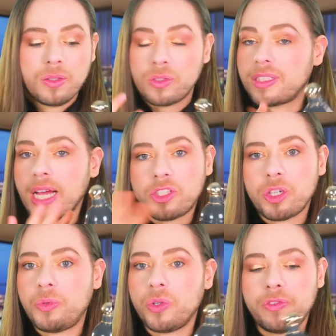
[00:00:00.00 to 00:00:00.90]
Such
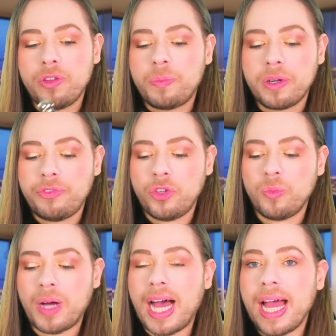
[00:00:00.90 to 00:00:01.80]
a beautiful
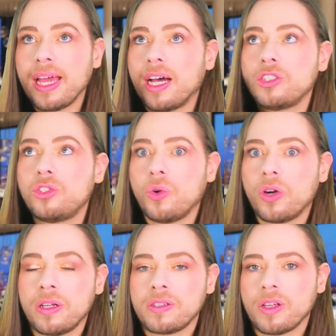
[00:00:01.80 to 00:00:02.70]
perfume. I
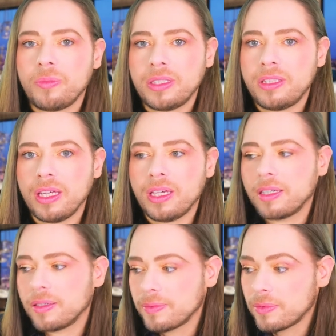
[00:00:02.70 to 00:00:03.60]
adore Encens Mythique.
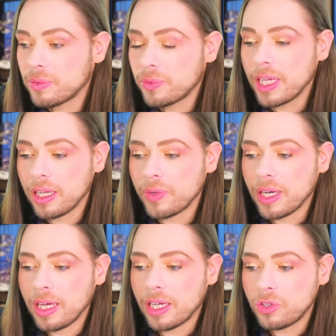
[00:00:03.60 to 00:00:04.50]
Really,
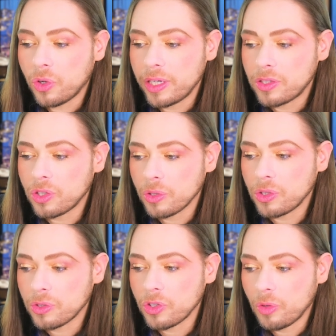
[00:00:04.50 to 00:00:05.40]
really adore it so,
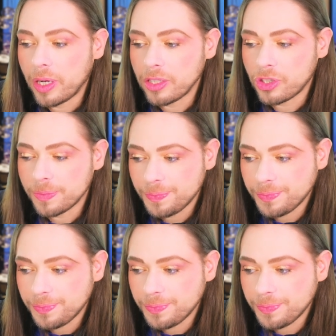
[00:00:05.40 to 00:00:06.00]
so, so much.